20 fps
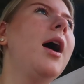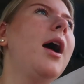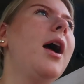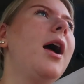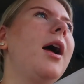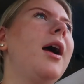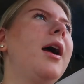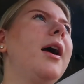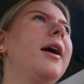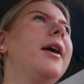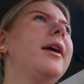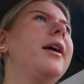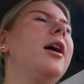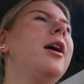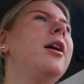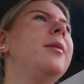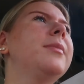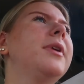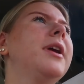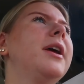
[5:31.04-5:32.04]
Hi,
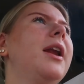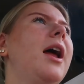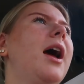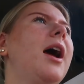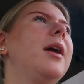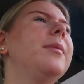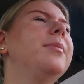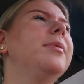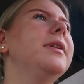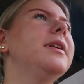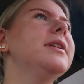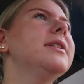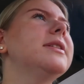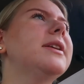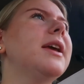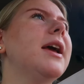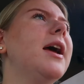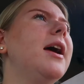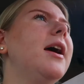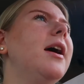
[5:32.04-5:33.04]
um, can I please
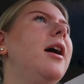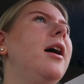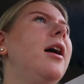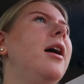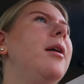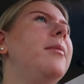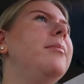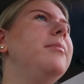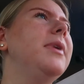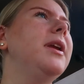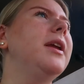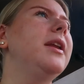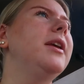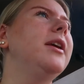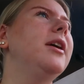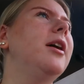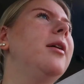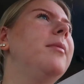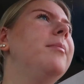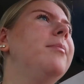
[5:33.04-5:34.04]
get a
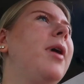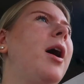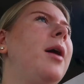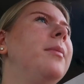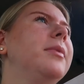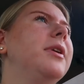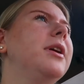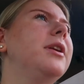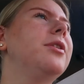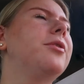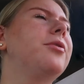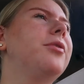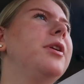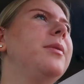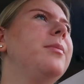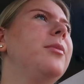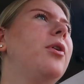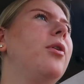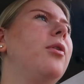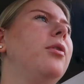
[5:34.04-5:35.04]
medium pumpkin
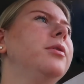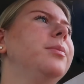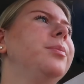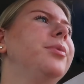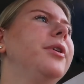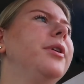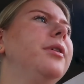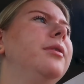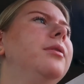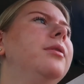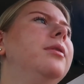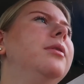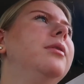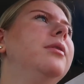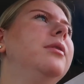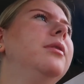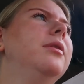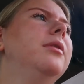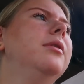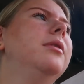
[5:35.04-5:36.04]
cream cold brew?
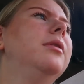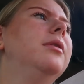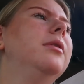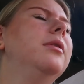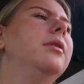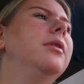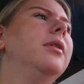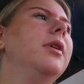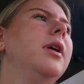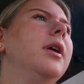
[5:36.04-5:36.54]
Okay.